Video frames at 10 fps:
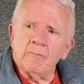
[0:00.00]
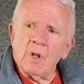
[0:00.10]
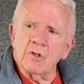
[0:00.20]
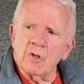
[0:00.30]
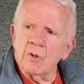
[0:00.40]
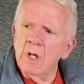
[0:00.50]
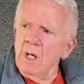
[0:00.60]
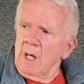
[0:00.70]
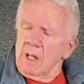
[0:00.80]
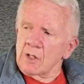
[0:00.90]
So
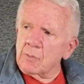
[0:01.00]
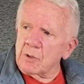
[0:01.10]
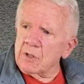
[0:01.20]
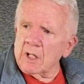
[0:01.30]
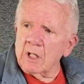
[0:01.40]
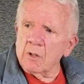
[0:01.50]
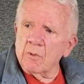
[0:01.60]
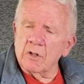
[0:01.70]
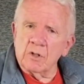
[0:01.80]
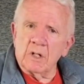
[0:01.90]
this particular
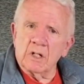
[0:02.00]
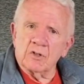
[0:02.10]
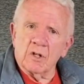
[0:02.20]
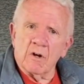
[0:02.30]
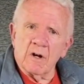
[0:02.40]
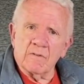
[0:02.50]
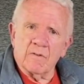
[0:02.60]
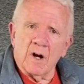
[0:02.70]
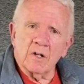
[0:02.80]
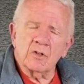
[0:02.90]
one is an Arctic
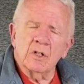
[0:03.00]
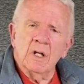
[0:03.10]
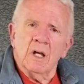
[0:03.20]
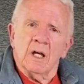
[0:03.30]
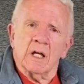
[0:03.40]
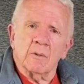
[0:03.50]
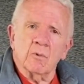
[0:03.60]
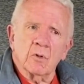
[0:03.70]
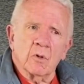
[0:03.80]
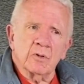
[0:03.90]
Fox, and
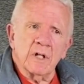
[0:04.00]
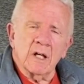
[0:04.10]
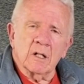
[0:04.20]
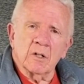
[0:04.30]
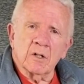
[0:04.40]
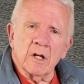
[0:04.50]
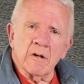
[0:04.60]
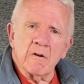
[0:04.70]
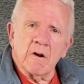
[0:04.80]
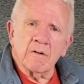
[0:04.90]
we'll go take a look at
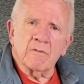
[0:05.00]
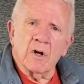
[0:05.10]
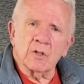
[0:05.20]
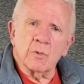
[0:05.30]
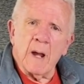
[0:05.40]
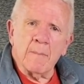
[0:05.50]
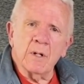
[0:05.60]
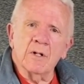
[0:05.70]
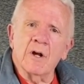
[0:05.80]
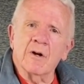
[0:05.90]
an Arctic Fox
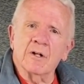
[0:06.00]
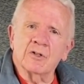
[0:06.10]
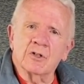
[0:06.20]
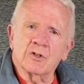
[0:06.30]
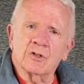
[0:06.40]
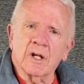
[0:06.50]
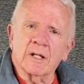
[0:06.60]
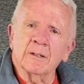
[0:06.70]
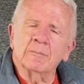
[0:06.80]
Rapid here in just a second.